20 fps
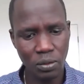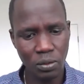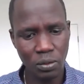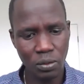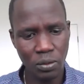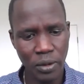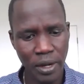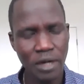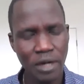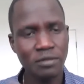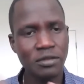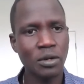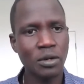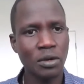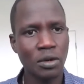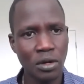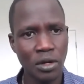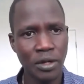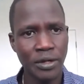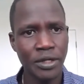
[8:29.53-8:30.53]
right
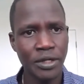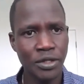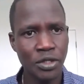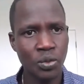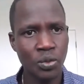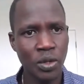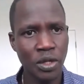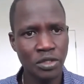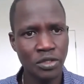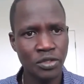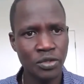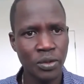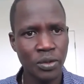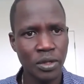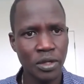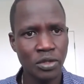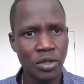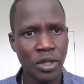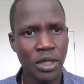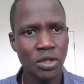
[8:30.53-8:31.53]
after London
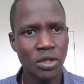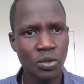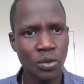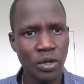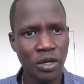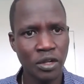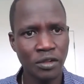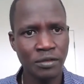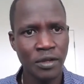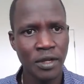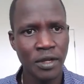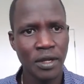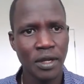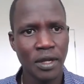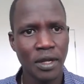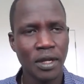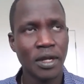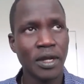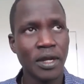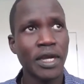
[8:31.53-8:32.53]
2012,
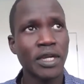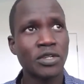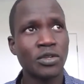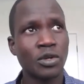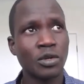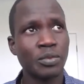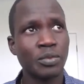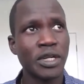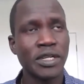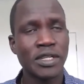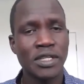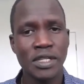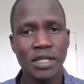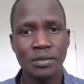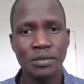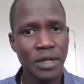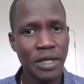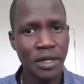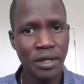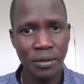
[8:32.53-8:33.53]
I told Bill, I said,
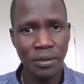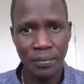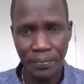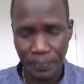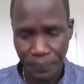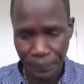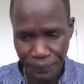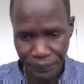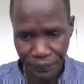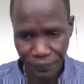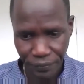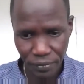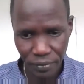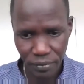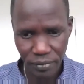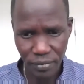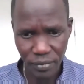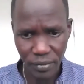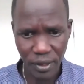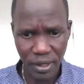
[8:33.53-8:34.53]
Bill,
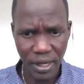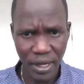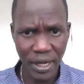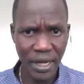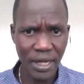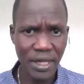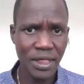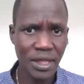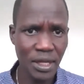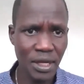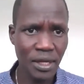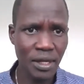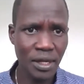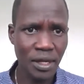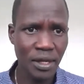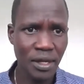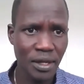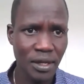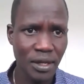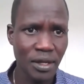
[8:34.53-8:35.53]
I
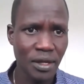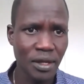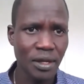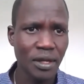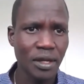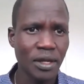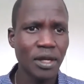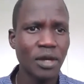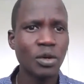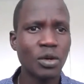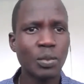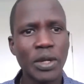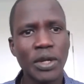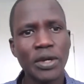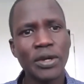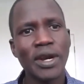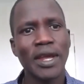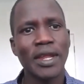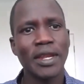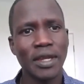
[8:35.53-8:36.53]
think it would be a
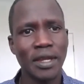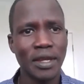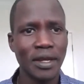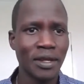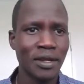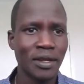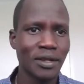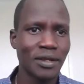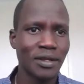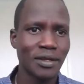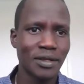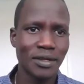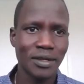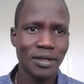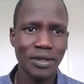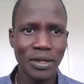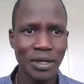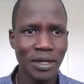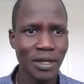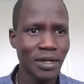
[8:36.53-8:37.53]
good idea.
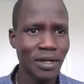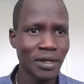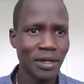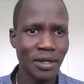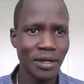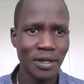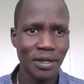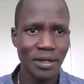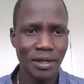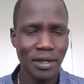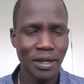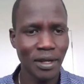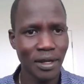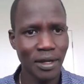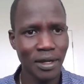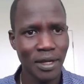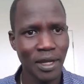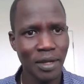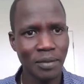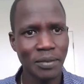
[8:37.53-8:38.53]
You can
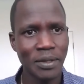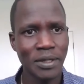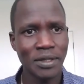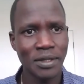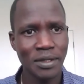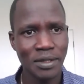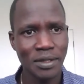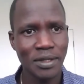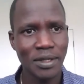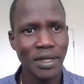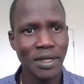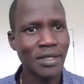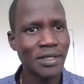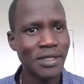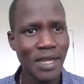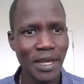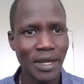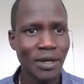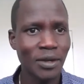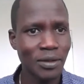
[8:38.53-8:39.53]
come and
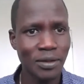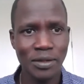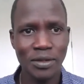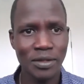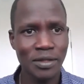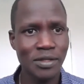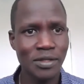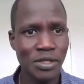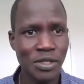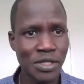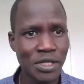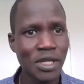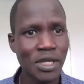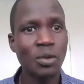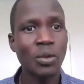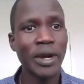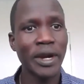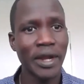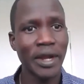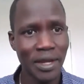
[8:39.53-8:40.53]
take to see
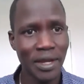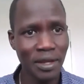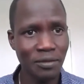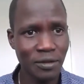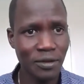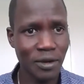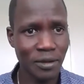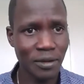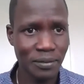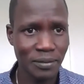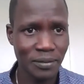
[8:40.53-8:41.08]
where I came from.